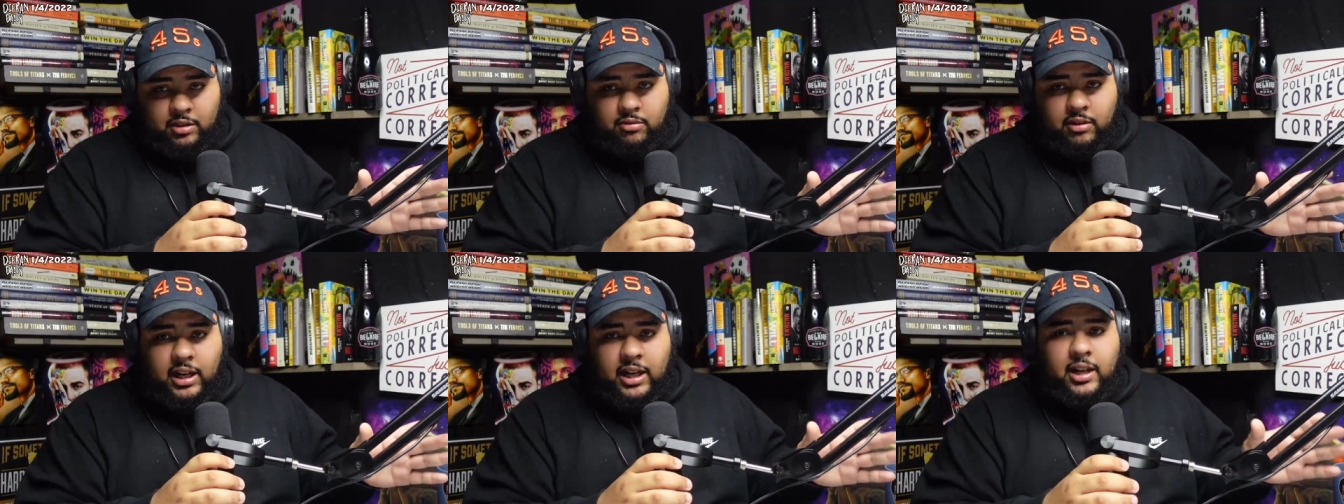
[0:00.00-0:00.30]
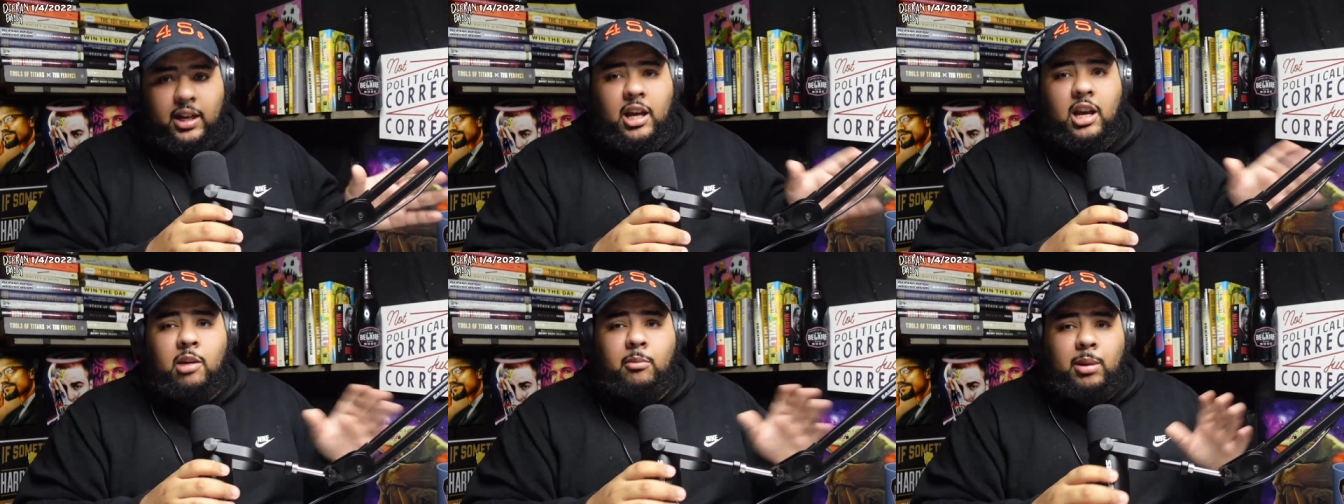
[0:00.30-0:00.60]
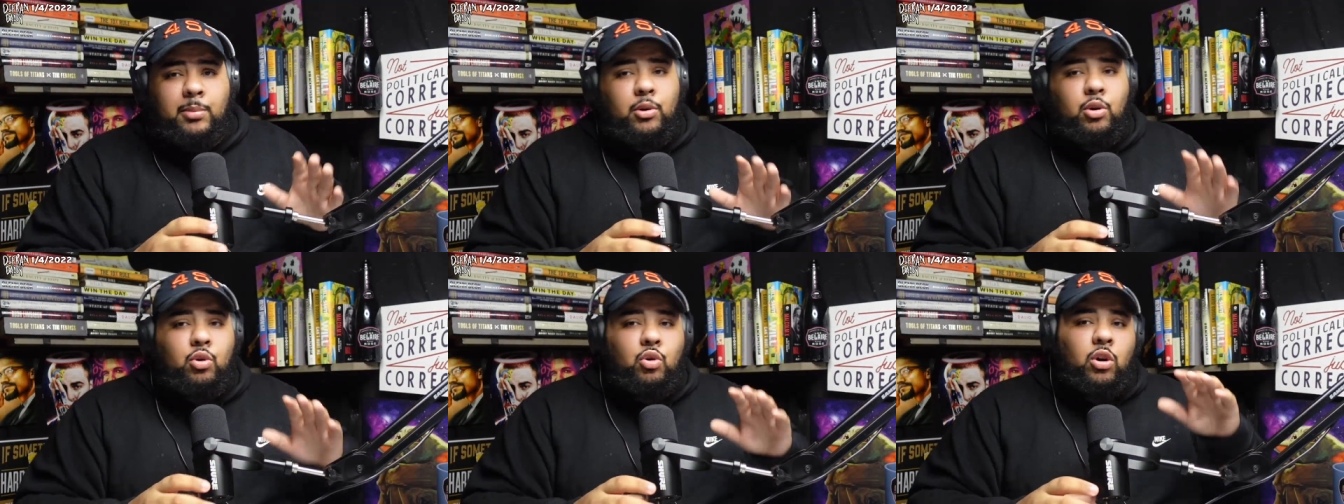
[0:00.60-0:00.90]
right?
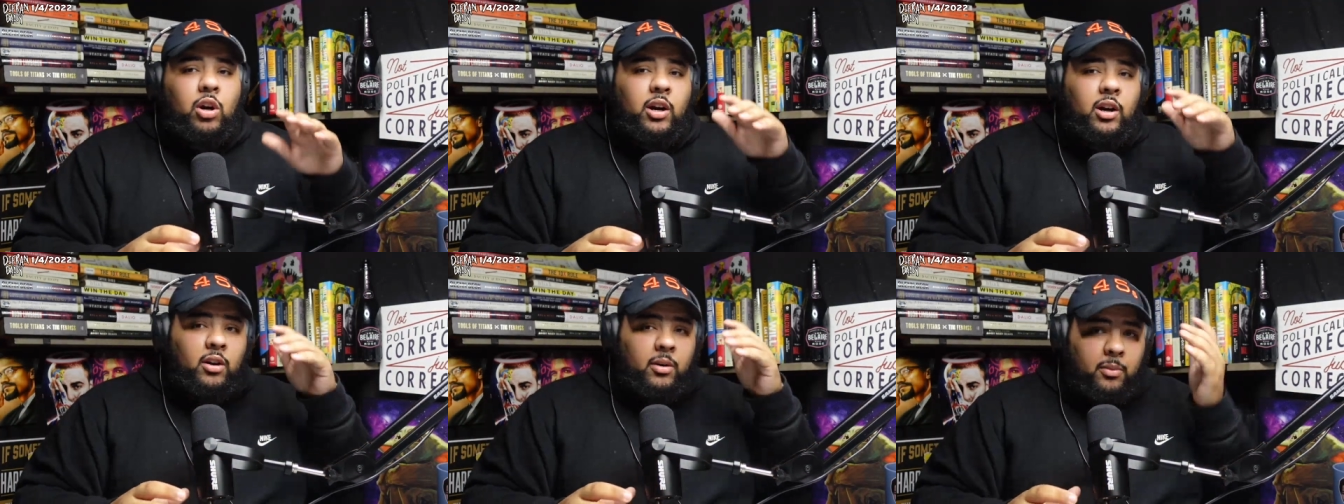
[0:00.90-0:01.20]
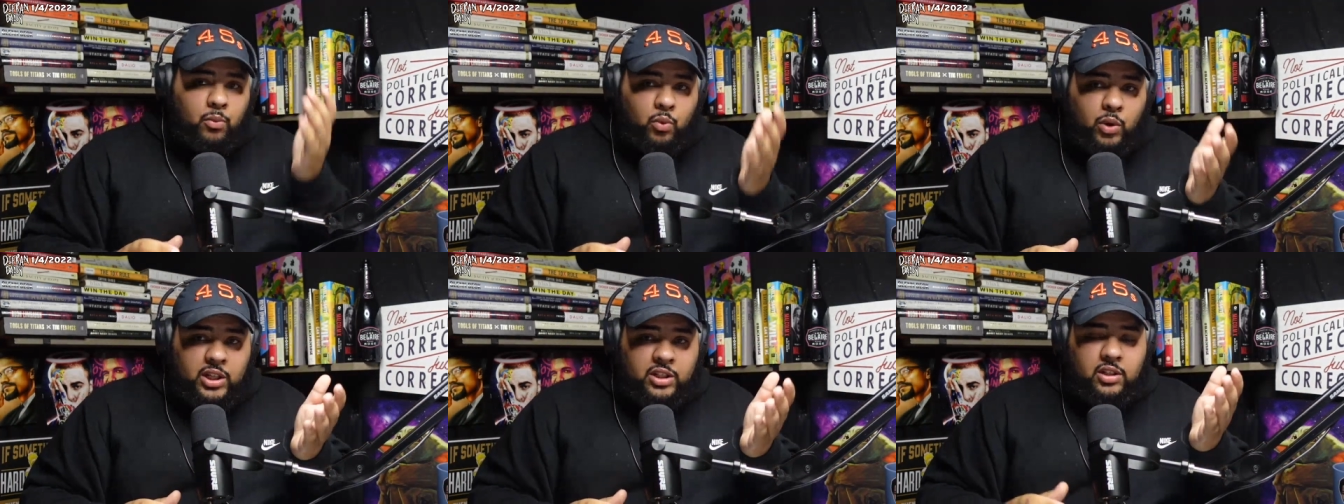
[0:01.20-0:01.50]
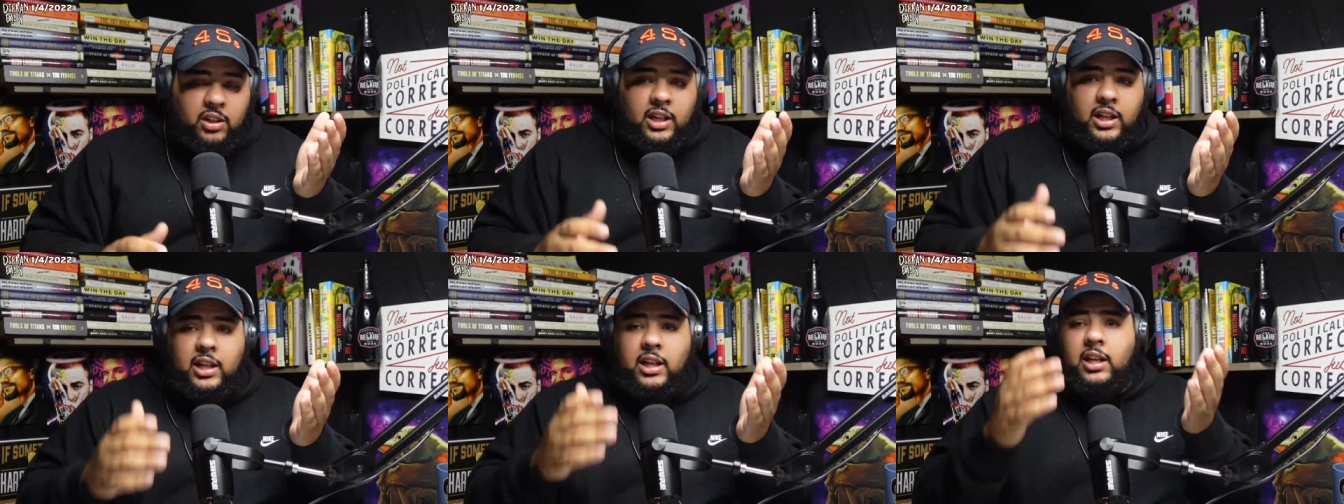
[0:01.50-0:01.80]
People who are
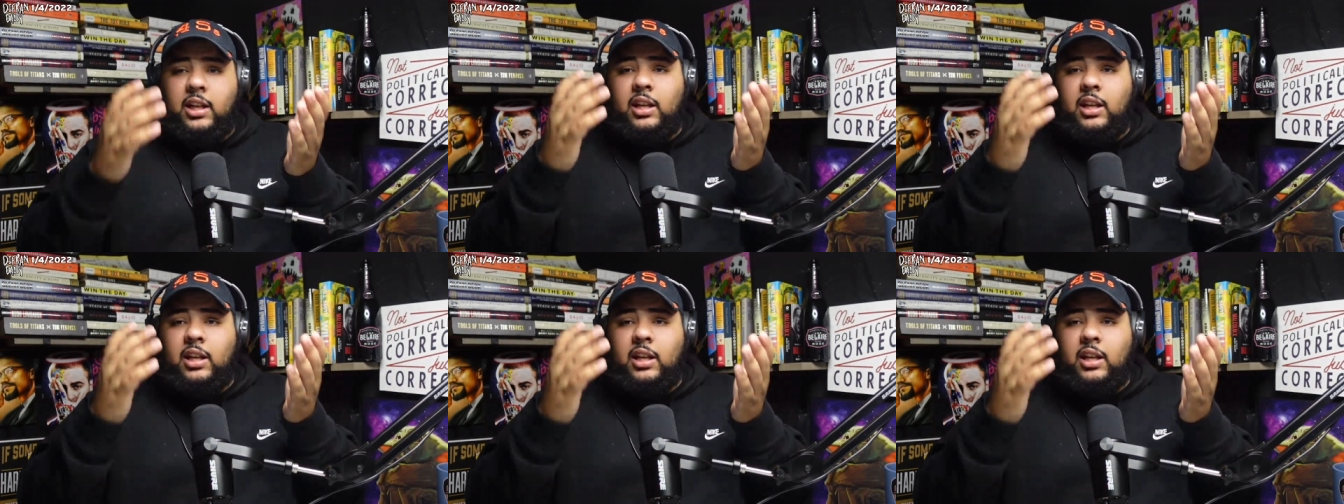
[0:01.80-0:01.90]
wizarding,